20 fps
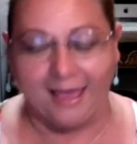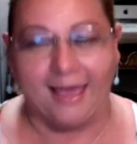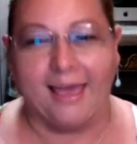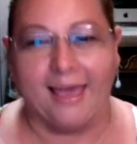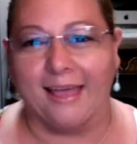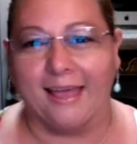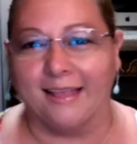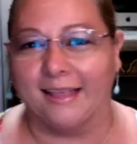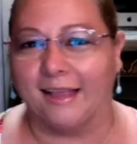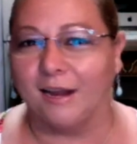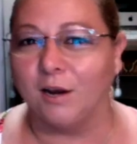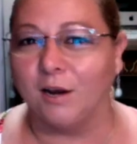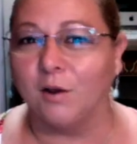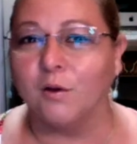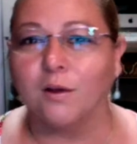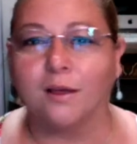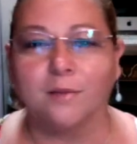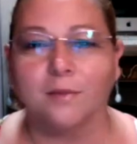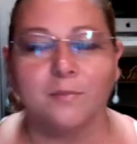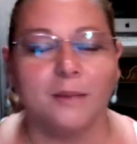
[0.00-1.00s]
And I
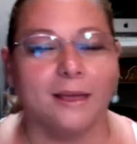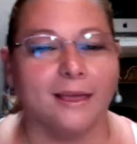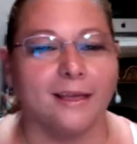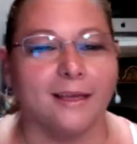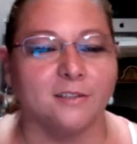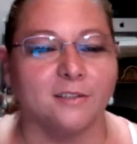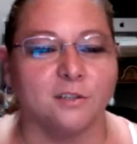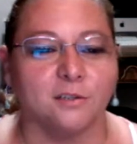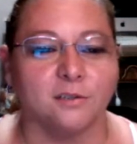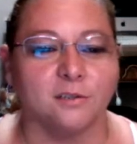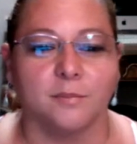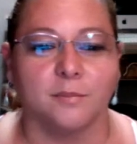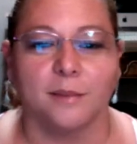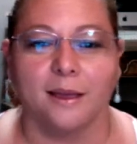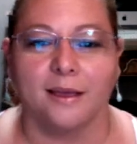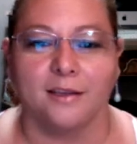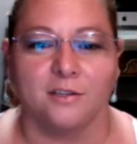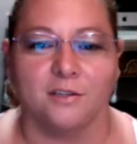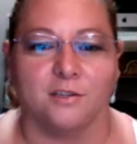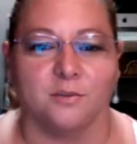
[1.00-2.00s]
look at my angels, and my
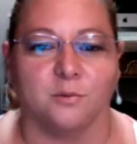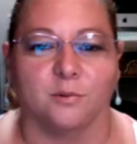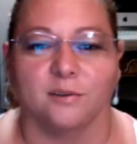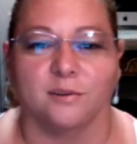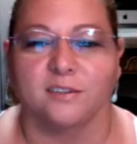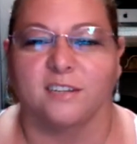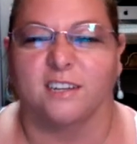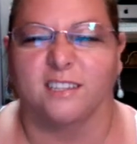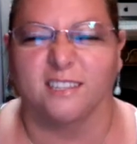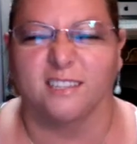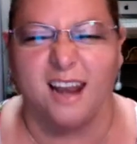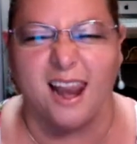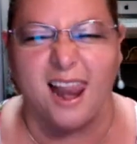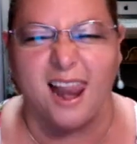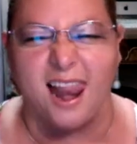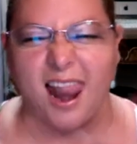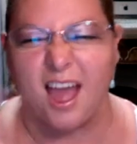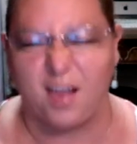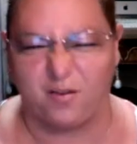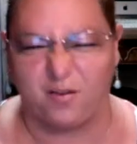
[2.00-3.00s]
angels were just
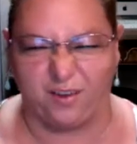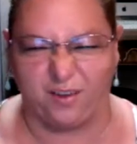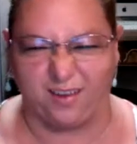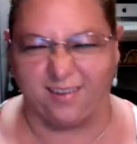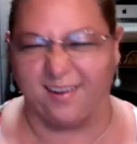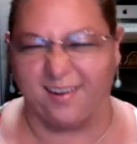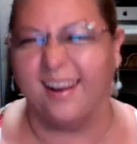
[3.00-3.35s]
laughing